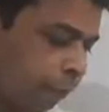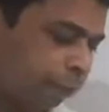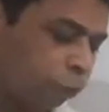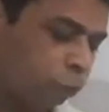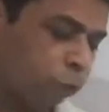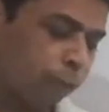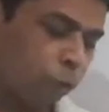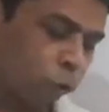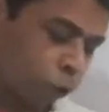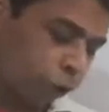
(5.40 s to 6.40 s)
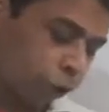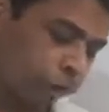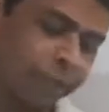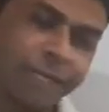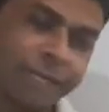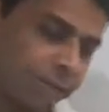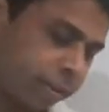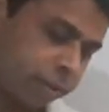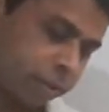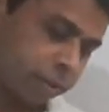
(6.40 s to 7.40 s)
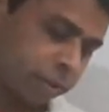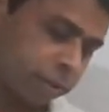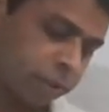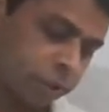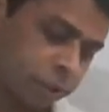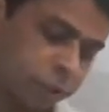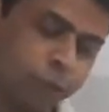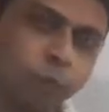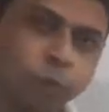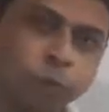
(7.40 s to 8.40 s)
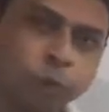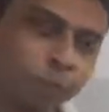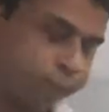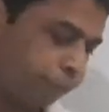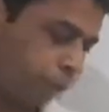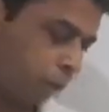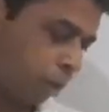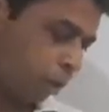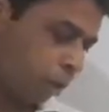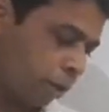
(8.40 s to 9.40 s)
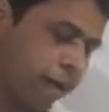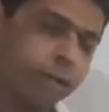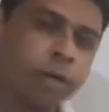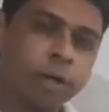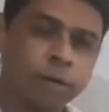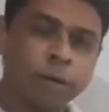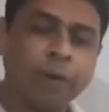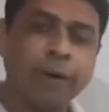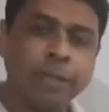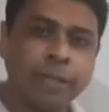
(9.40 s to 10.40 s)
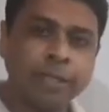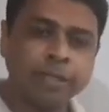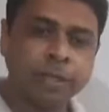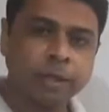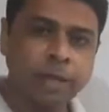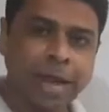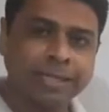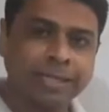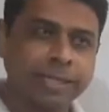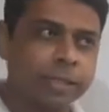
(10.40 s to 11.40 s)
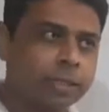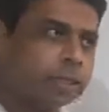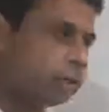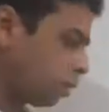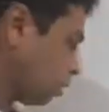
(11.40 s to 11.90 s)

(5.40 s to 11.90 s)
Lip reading: will do some more question of the exercise 6.2 and we'll finalize the exercise.